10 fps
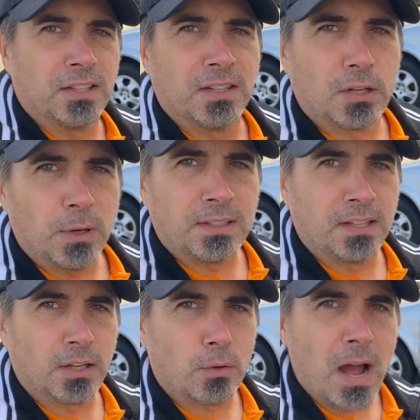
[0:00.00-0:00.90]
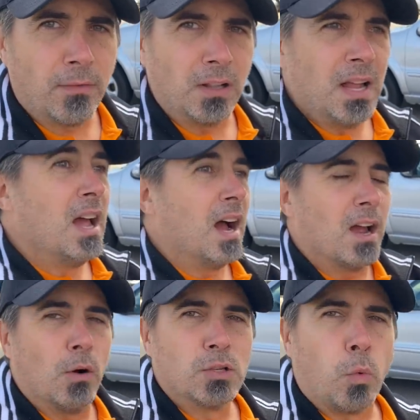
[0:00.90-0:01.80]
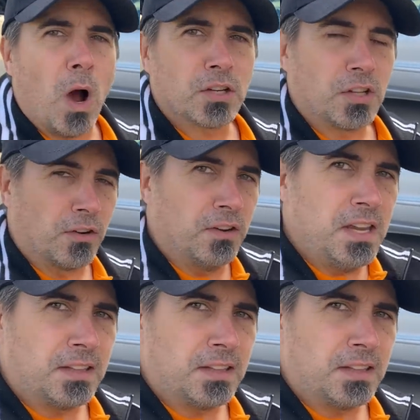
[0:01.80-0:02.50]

and the grit and the gravel. I always washed underneath